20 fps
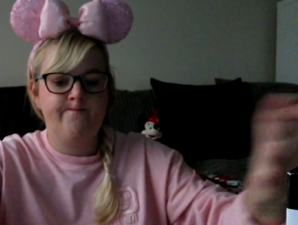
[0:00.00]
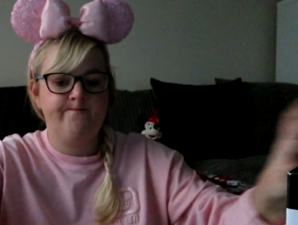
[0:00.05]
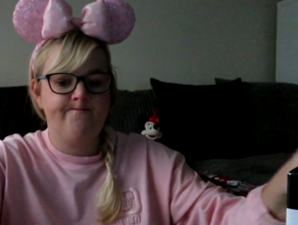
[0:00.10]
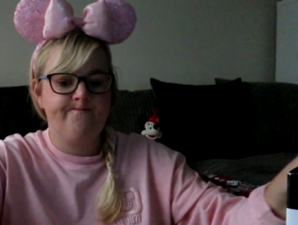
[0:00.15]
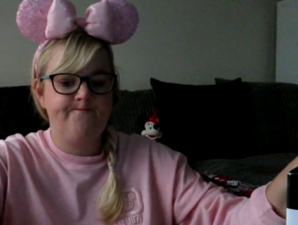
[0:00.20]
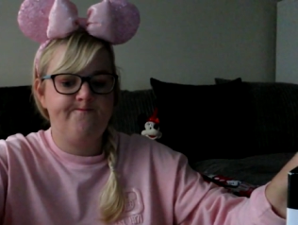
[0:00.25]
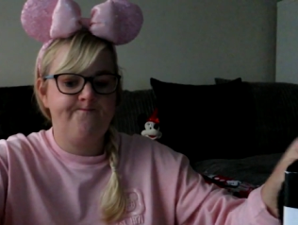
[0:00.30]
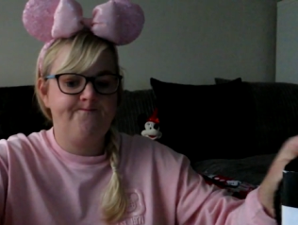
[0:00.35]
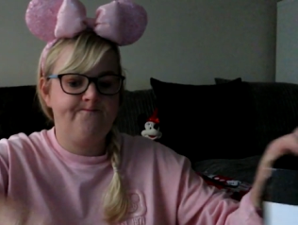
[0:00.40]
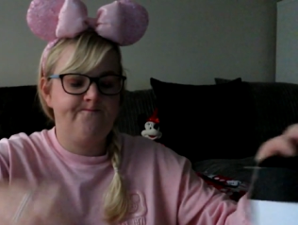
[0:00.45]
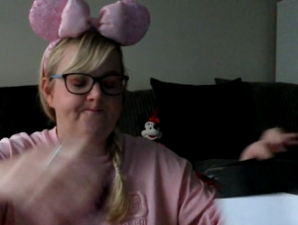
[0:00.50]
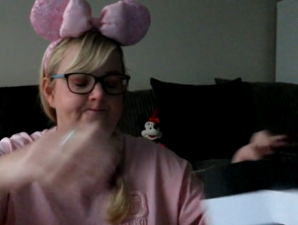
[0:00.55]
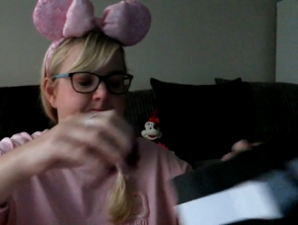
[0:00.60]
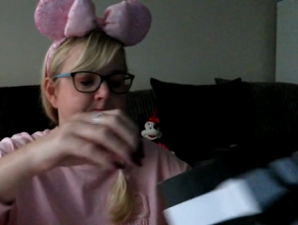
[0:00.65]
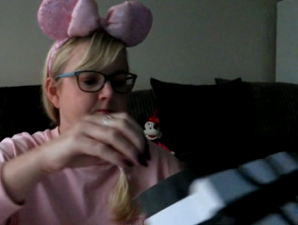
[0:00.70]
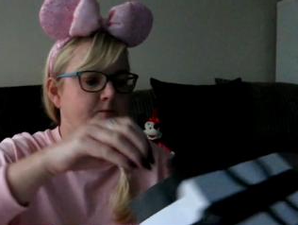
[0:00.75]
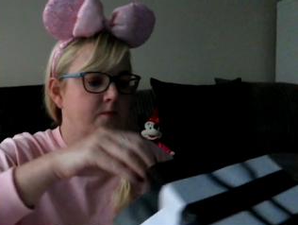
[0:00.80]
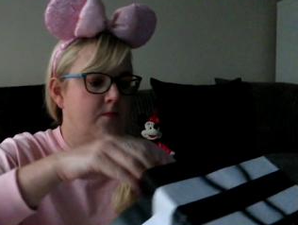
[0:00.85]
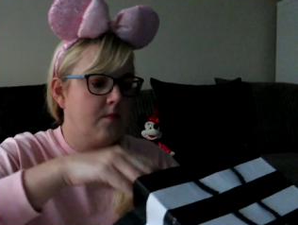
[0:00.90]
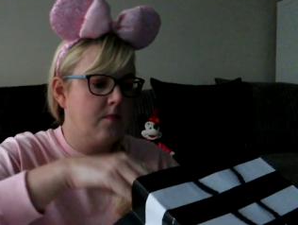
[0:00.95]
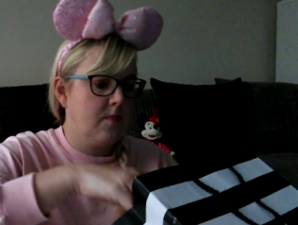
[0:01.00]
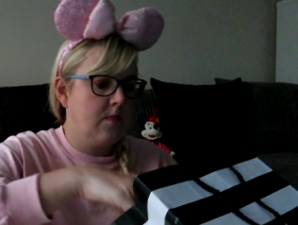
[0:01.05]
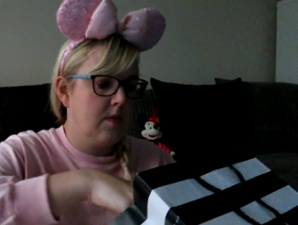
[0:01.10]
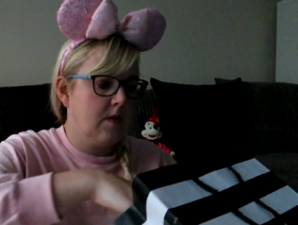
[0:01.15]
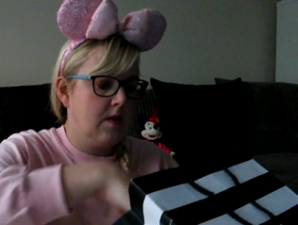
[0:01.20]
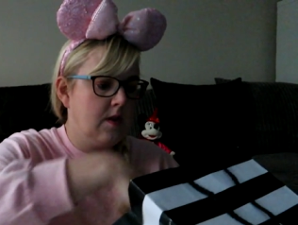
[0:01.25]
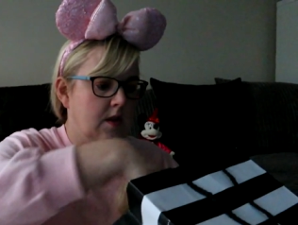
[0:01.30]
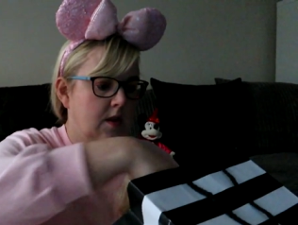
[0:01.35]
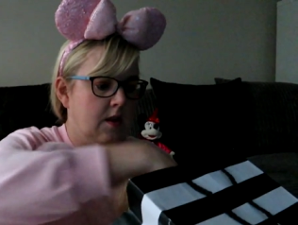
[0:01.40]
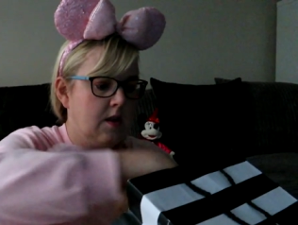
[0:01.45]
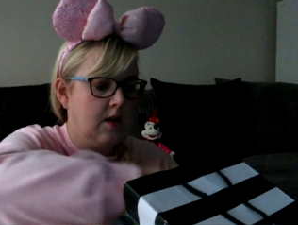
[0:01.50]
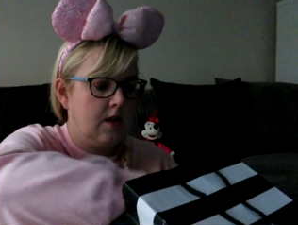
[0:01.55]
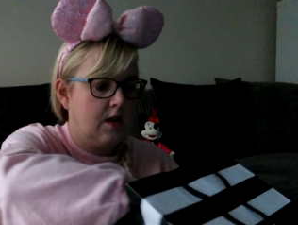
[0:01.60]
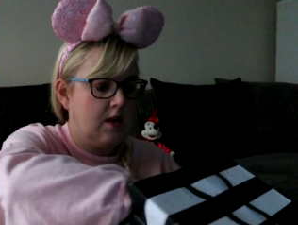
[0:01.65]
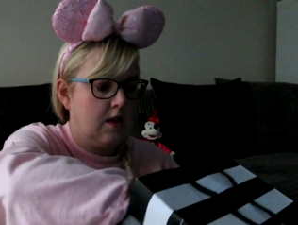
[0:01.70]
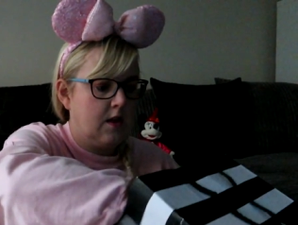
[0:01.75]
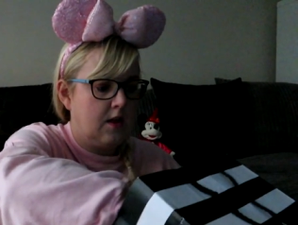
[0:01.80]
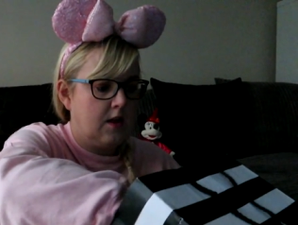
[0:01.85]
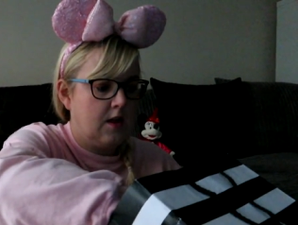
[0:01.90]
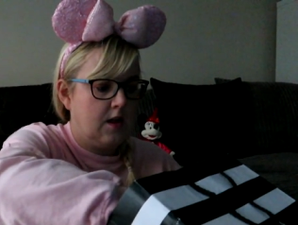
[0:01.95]

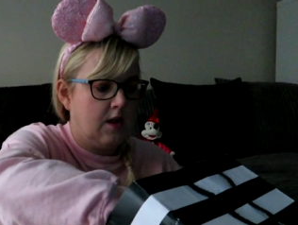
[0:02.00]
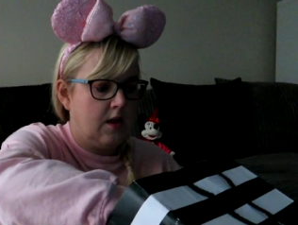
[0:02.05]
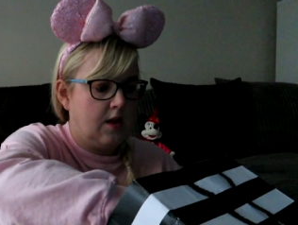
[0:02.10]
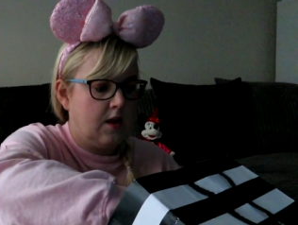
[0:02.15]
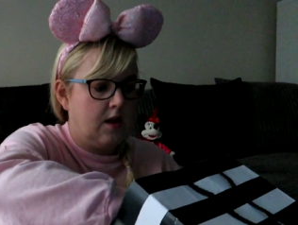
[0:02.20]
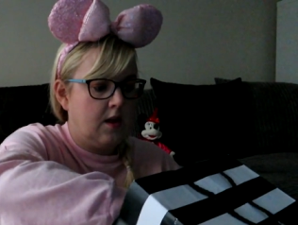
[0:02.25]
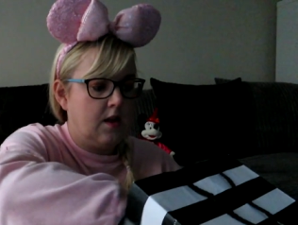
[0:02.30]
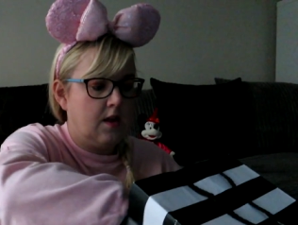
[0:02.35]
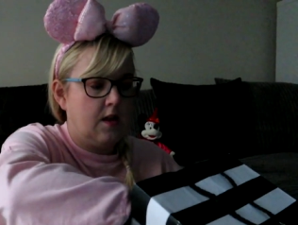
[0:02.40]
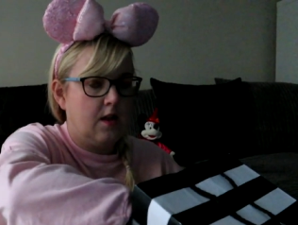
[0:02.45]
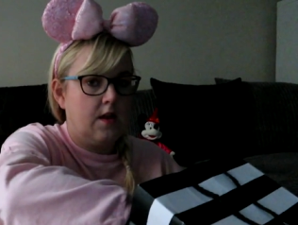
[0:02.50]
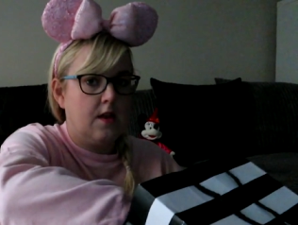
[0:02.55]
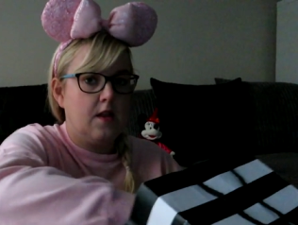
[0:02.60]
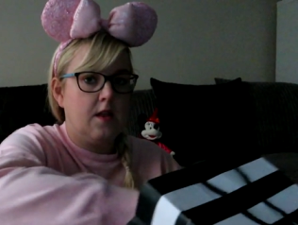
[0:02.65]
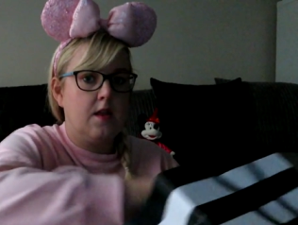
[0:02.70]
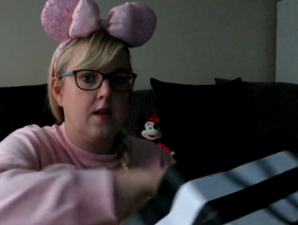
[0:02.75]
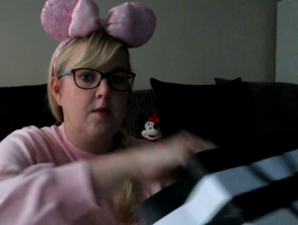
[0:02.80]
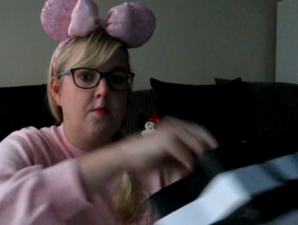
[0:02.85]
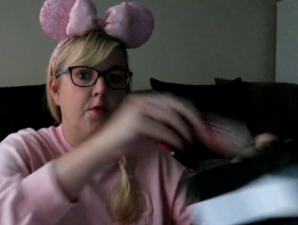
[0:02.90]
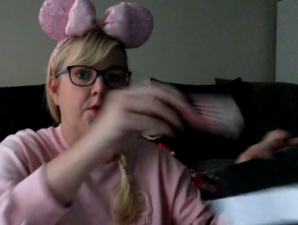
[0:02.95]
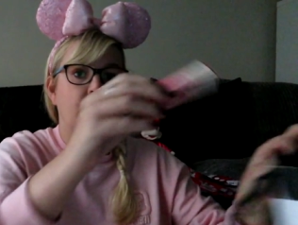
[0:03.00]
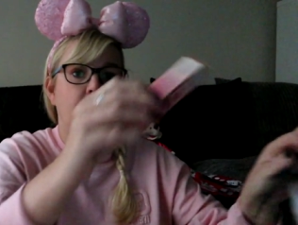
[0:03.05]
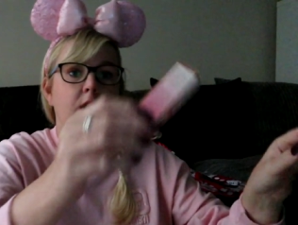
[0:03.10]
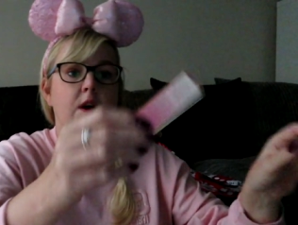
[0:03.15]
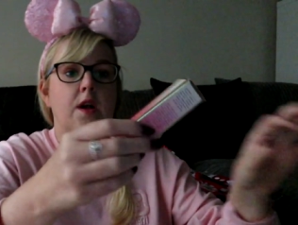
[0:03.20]
Oh,